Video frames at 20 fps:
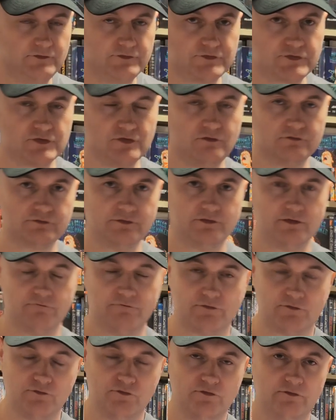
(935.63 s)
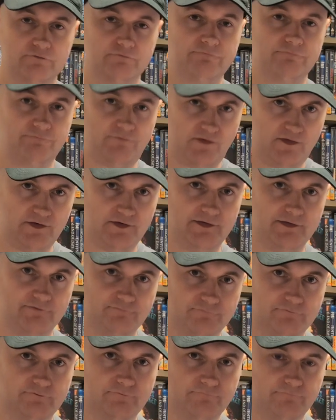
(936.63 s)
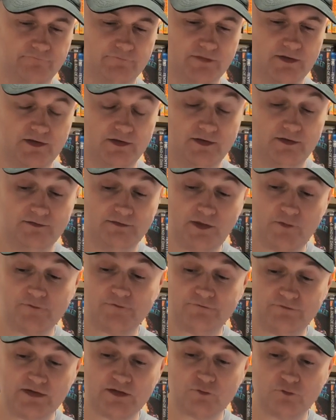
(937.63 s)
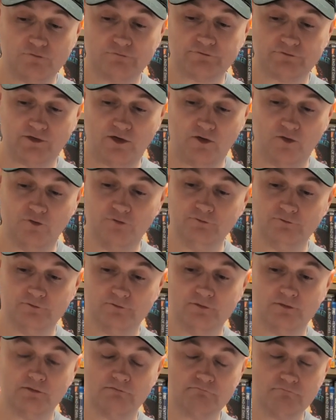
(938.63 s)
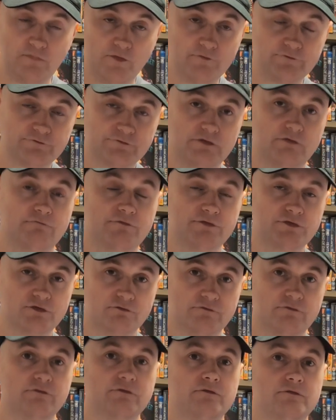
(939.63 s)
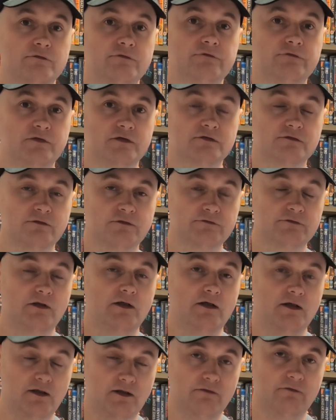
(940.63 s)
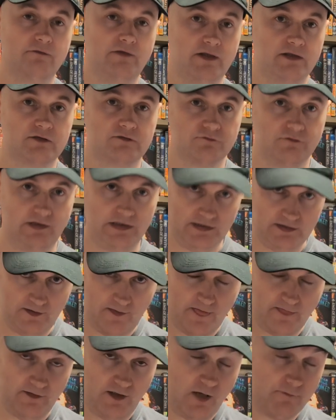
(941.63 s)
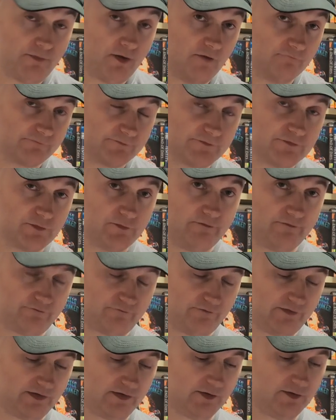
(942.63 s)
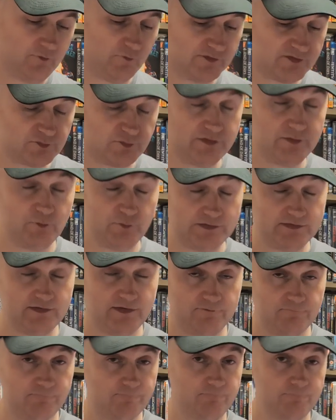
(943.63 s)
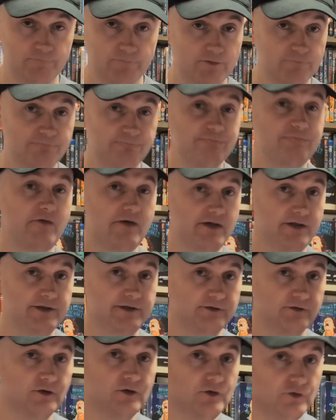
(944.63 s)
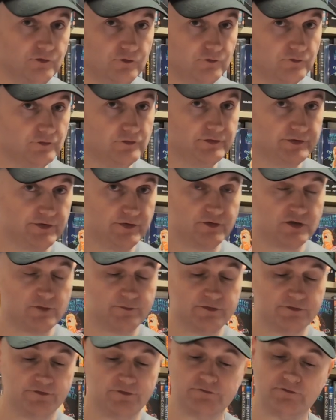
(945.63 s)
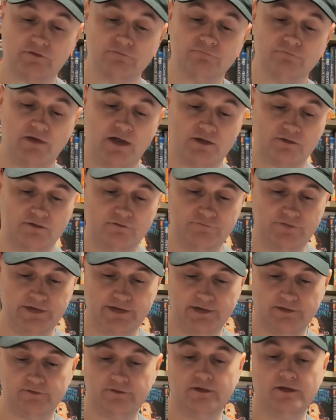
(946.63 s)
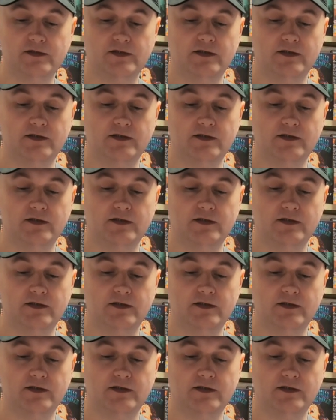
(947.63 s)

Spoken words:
Children of the Corn 5. Now, as sequels go, most of the Children of the Corn sequels aren't that great, apart from 2 and 3, which we did fine audio commentaries on for Arrow Video.